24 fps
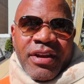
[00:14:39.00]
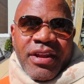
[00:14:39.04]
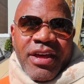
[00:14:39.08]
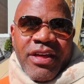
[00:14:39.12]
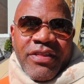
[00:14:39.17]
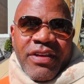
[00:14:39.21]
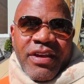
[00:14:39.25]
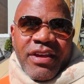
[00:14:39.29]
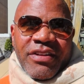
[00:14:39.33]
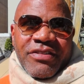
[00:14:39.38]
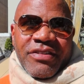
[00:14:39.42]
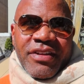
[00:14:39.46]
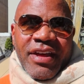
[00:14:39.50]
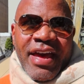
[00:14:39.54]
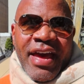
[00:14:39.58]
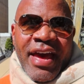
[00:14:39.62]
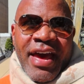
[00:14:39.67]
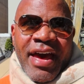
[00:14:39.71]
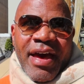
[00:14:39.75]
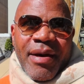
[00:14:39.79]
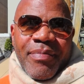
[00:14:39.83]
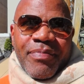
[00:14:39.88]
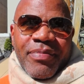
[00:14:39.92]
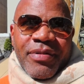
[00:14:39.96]
think it's an
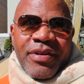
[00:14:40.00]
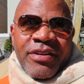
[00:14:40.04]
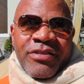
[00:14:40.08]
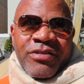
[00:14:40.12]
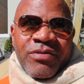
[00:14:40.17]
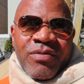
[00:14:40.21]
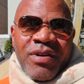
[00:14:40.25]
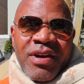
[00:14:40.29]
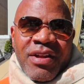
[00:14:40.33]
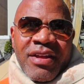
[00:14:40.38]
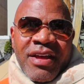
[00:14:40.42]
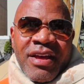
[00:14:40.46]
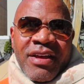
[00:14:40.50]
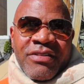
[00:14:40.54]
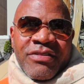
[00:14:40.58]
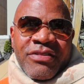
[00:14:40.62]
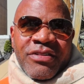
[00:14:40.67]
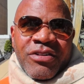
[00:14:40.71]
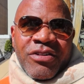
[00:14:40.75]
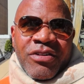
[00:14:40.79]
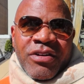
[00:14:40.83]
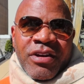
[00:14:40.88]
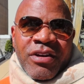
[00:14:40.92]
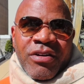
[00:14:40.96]
app, as well as
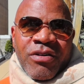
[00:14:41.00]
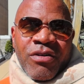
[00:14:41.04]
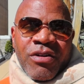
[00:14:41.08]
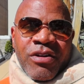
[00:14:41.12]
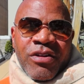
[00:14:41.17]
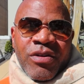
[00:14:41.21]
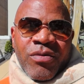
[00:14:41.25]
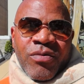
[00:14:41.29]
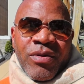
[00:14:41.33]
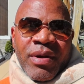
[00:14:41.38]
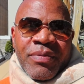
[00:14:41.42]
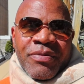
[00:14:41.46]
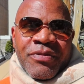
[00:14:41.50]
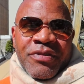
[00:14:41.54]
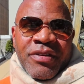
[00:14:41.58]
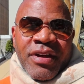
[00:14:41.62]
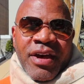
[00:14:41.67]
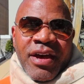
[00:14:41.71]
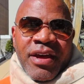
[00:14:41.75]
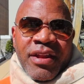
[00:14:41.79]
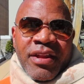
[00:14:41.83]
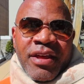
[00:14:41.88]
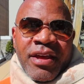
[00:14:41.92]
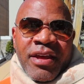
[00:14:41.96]
you can go to the
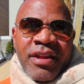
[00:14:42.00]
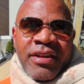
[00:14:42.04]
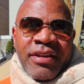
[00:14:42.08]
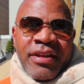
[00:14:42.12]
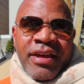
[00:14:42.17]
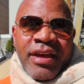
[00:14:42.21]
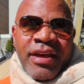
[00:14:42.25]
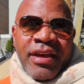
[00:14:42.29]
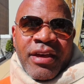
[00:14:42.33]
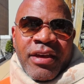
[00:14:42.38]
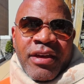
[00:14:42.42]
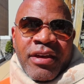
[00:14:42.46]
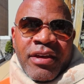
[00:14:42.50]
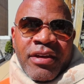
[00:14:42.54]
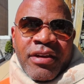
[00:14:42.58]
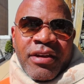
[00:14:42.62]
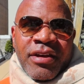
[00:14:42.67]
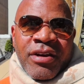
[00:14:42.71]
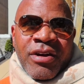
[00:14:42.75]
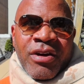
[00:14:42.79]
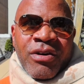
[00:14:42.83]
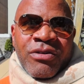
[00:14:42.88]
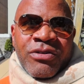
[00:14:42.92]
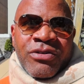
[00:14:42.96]
website, and they
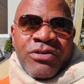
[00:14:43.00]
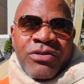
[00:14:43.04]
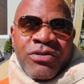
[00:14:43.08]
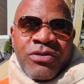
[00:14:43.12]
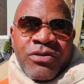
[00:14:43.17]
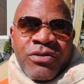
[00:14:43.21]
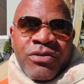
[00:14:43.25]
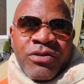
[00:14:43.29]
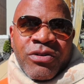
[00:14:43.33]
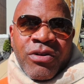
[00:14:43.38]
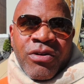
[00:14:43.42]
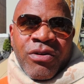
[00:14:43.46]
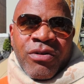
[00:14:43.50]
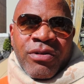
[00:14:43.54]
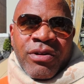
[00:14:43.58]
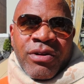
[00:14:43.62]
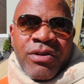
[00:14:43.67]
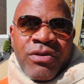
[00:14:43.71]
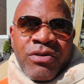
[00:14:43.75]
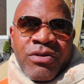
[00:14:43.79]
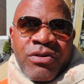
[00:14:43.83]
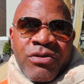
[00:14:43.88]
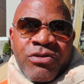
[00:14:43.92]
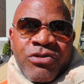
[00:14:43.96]
go to your
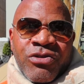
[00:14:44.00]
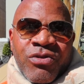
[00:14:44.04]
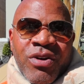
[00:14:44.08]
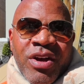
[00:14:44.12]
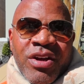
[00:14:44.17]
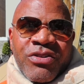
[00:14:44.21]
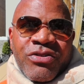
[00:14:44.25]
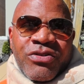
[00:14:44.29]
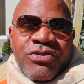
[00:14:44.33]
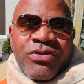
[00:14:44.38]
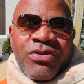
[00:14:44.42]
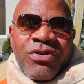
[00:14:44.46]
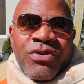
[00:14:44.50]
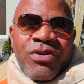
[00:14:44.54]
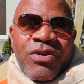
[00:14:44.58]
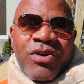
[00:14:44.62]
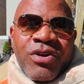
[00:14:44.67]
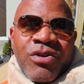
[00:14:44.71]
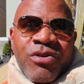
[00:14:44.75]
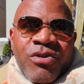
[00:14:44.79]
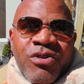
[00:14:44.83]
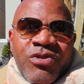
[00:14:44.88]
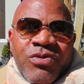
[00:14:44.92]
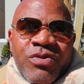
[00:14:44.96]
local drugstore,
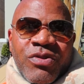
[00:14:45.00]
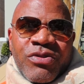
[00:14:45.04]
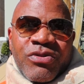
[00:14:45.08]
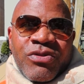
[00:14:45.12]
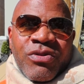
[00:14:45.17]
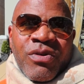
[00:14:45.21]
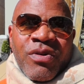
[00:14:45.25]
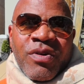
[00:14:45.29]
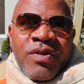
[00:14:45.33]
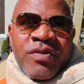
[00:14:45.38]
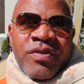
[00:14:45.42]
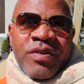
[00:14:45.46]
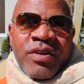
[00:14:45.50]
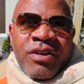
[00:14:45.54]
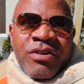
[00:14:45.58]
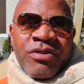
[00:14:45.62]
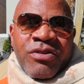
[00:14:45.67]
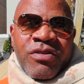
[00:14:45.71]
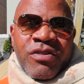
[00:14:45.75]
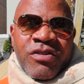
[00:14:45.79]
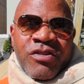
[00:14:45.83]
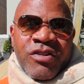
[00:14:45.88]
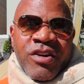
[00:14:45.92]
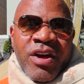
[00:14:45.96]
grocery stores, and they'll
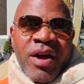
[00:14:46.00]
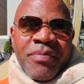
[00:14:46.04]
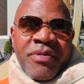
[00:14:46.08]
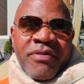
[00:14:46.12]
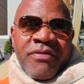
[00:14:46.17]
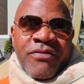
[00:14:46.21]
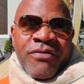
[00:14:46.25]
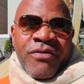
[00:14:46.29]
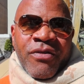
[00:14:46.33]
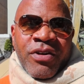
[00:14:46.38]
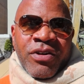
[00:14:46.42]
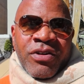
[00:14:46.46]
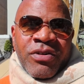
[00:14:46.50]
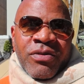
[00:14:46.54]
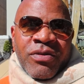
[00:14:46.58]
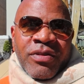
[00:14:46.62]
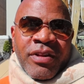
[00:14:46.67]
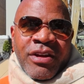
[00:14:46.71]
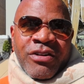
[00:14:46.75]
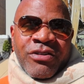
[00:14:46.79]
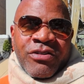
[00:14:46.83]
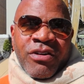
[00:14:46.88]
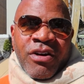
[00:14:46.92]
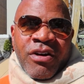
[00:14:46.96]
do the shopping for you, and
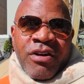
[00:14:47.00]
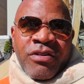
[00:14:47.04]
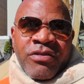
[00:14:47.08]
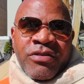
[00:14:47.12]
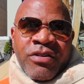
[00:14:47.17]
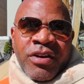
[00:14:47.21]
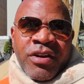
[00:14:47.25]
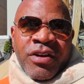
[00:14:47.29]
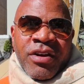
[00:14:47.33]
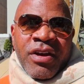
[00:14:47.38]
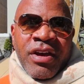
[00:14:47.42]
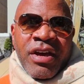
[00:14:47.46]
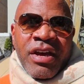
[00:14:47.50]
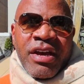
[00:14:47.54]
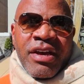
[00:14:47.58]
they charge a